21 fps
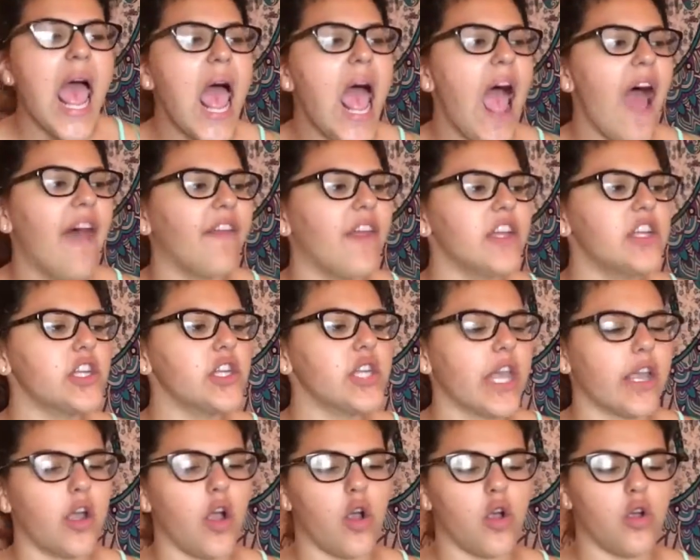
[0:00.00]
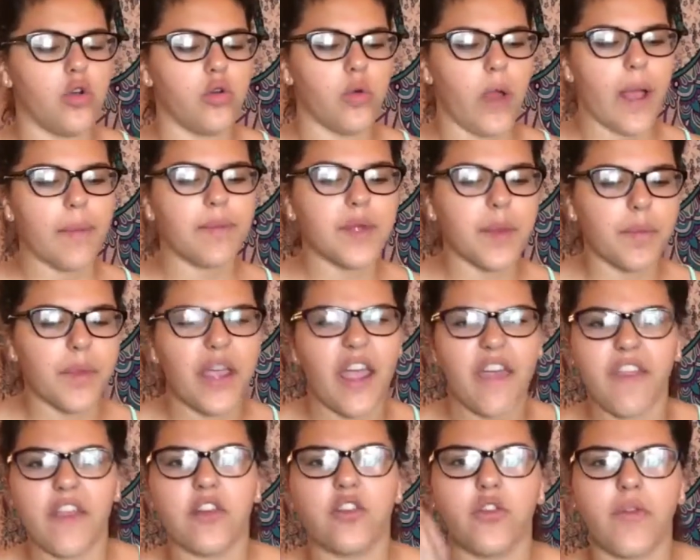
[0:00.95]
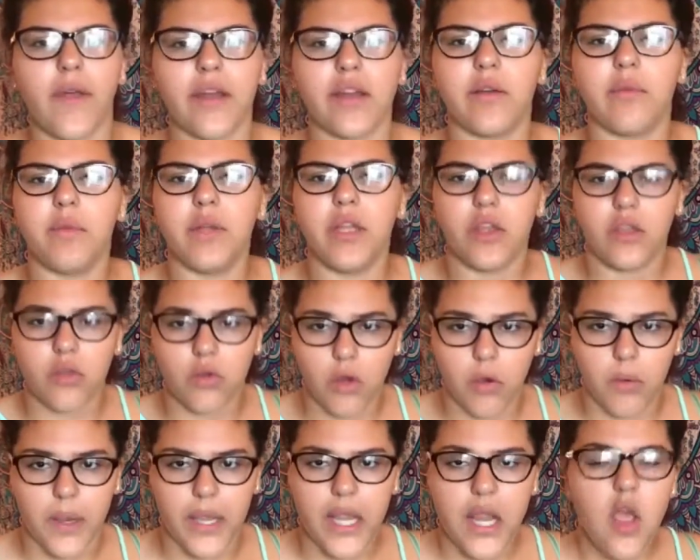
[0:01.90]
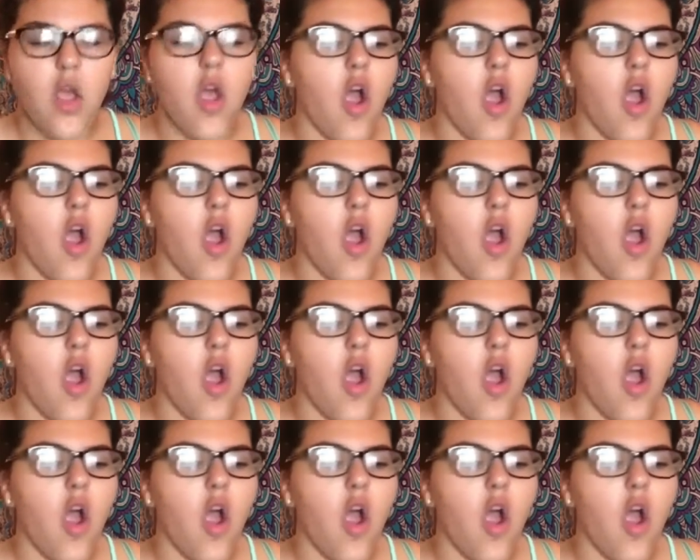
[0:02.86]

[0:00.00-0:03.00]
And they just, like, grab something and they just randomly throw it.